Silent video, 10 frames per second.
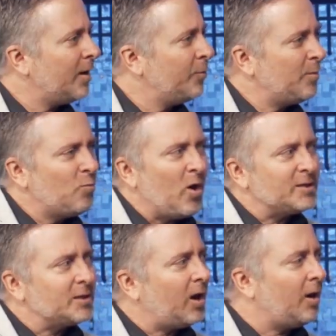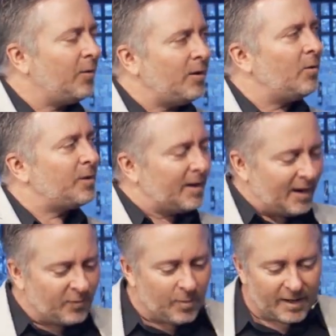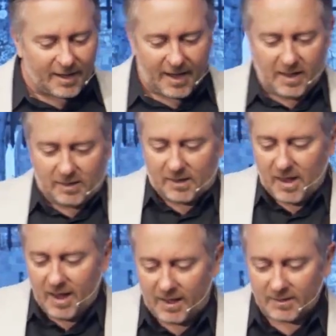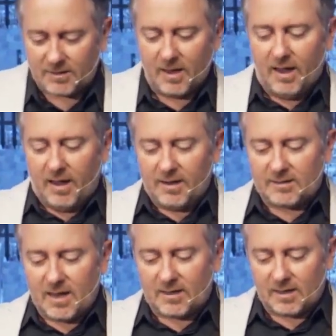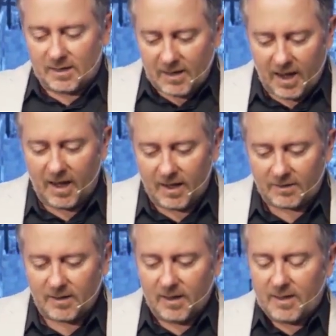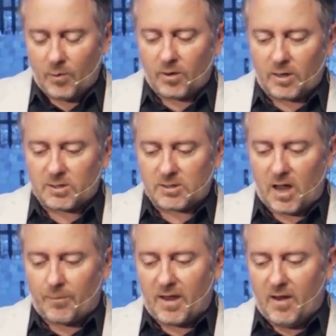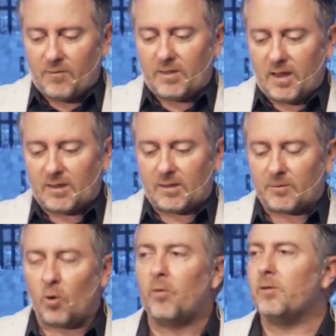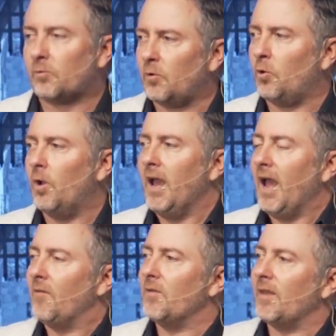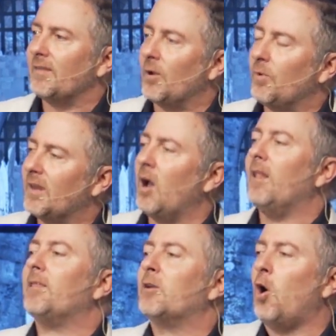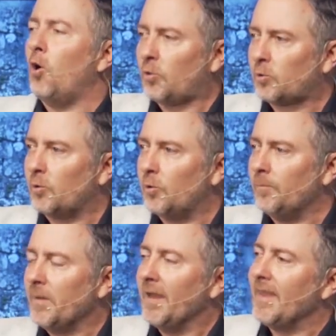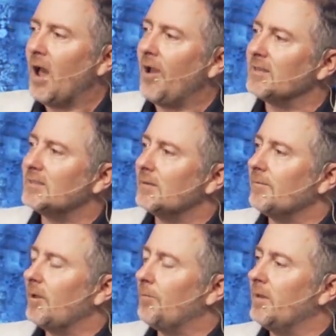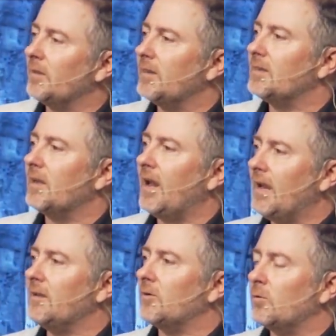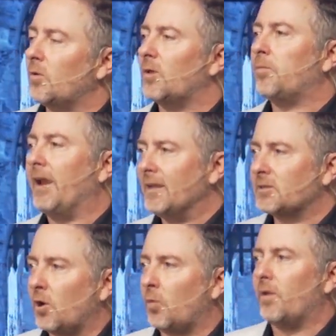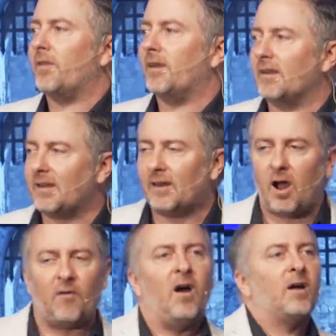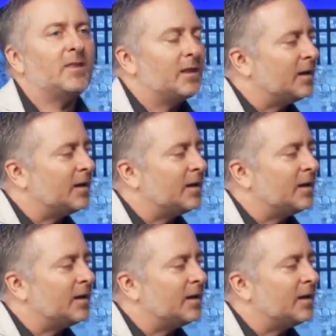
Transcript: Right? We'd wasting all. No, get everybody at the gate, and it's at the gate that we're going to stop everything from going through. Everything that we go, go through now has the ability to hinder where the planes are going, whether they can take off, the